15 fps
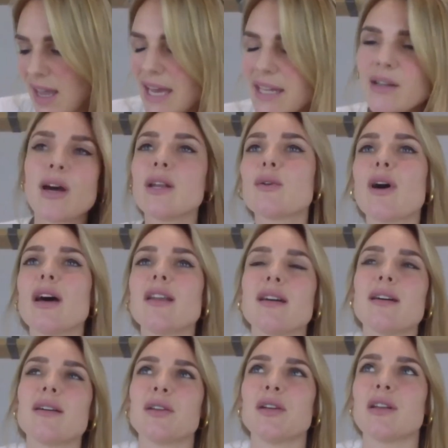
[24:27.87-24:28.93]
I know,
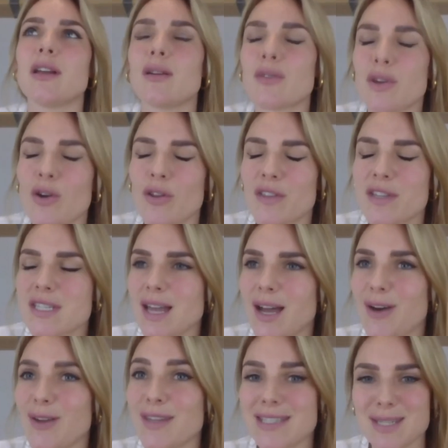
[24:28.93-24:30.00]
well, this
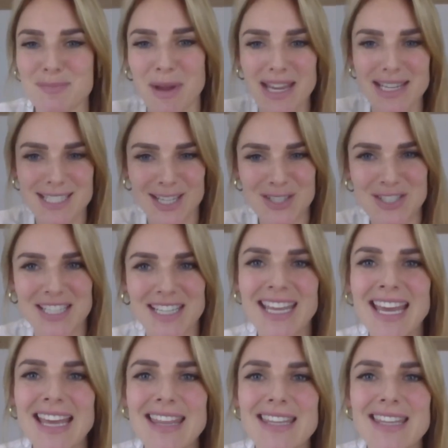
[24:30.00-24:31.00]
is my ADHD.